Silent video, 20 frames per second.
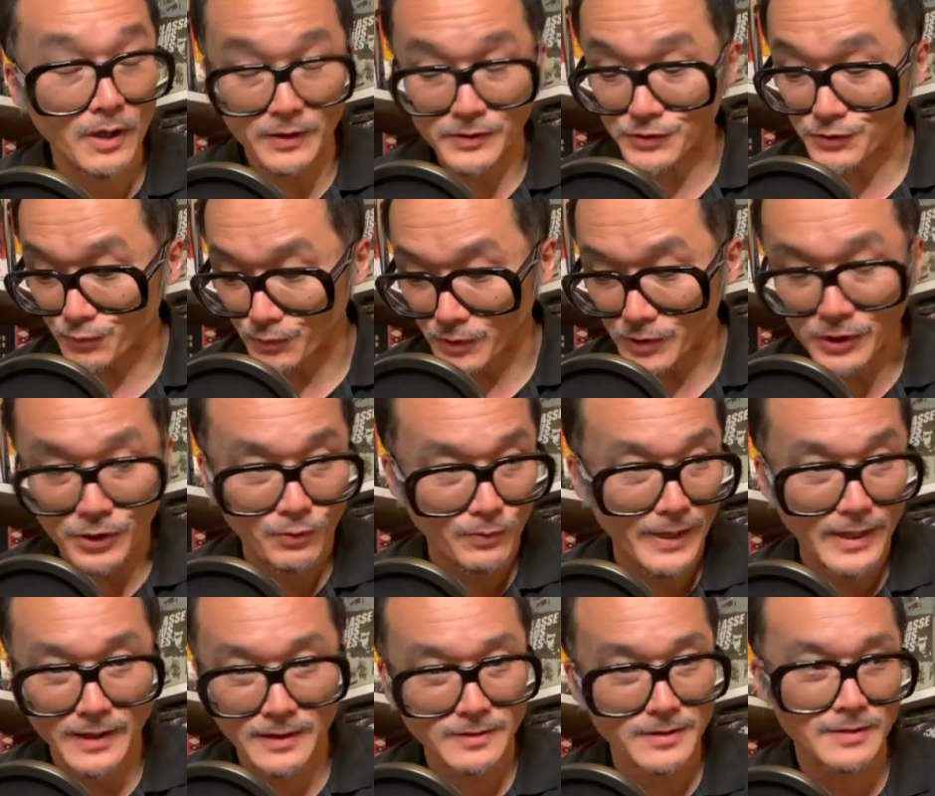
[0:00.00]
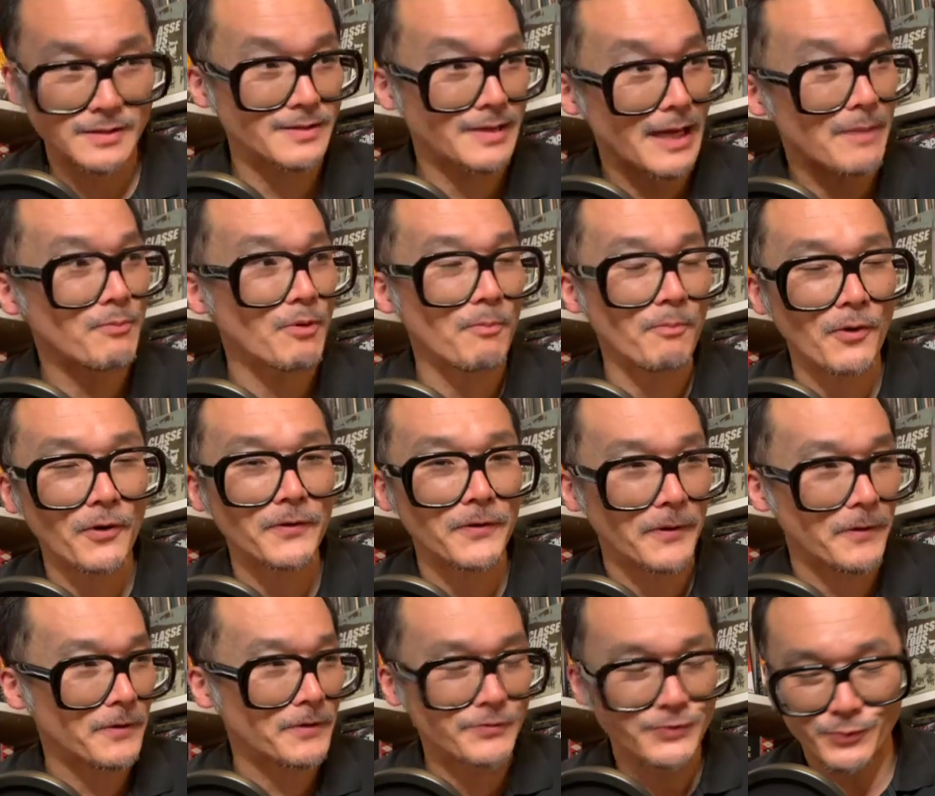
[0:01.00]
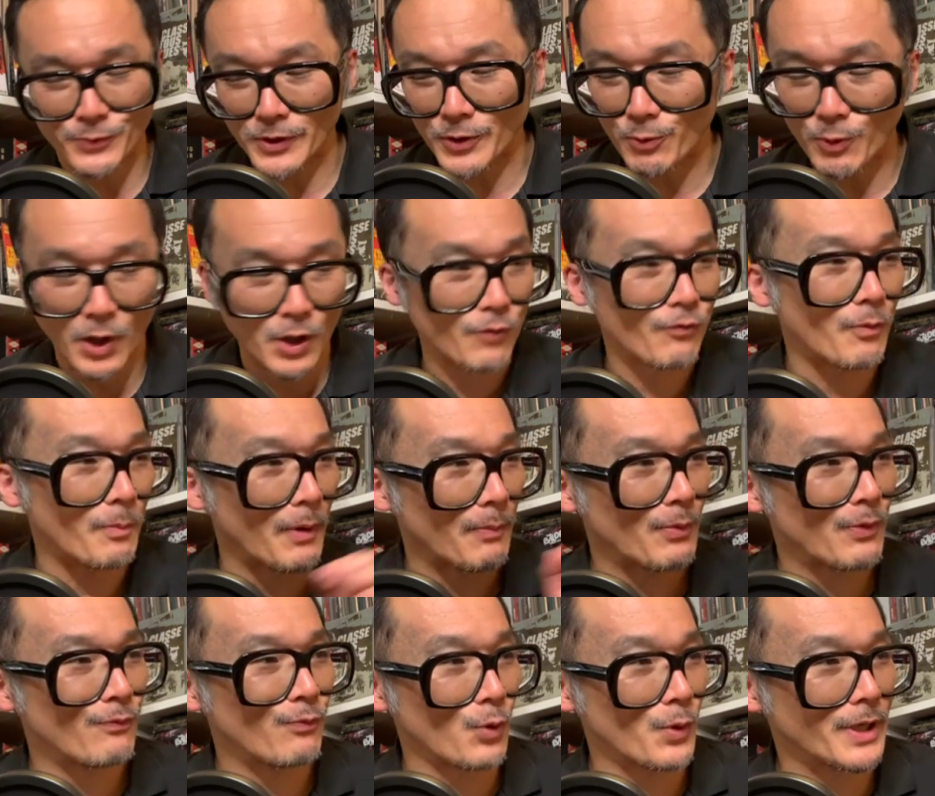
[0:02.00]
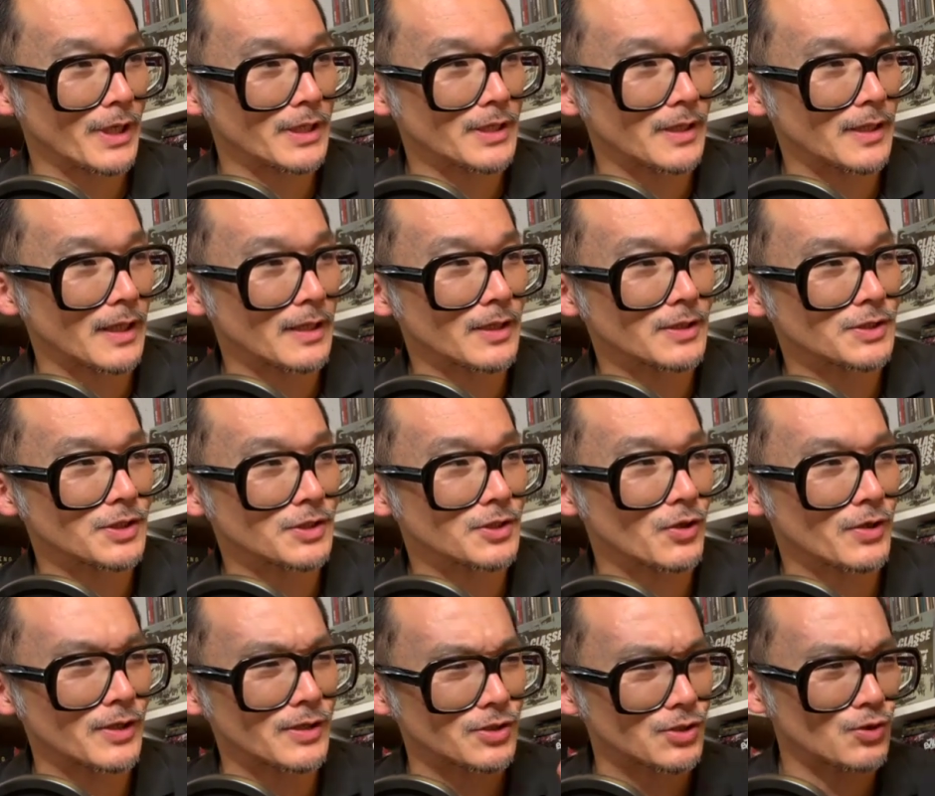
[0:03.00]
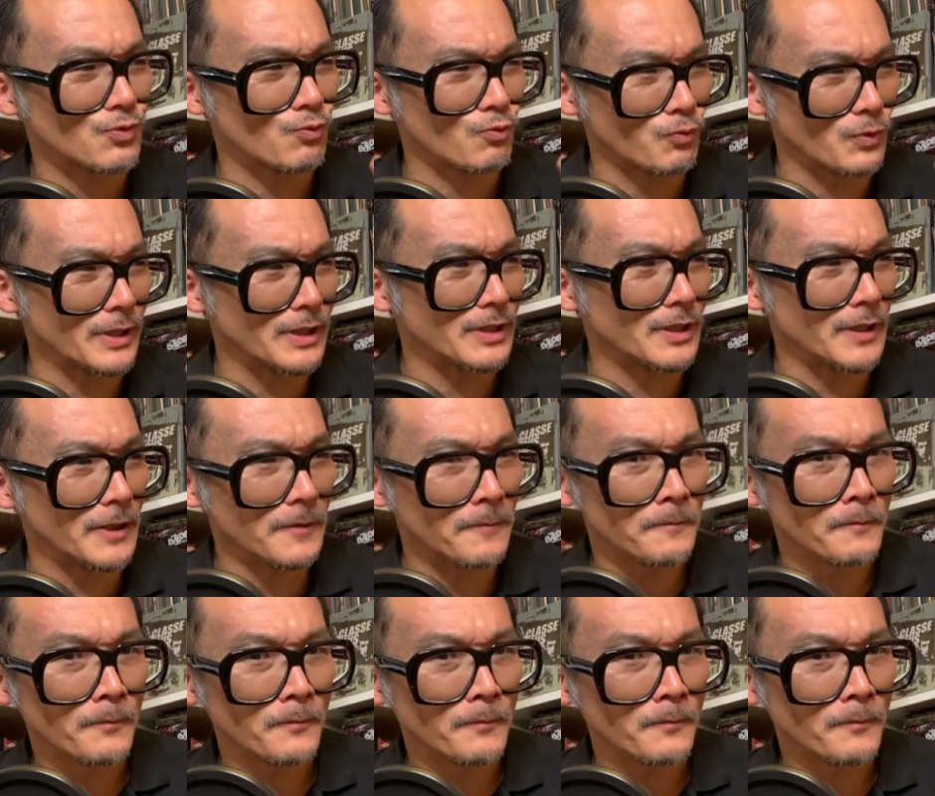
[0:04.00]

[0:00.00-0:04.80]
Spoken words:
It's really great. It's a staple booklet. It's really wonderful. But before we get to that, let's just look at this really,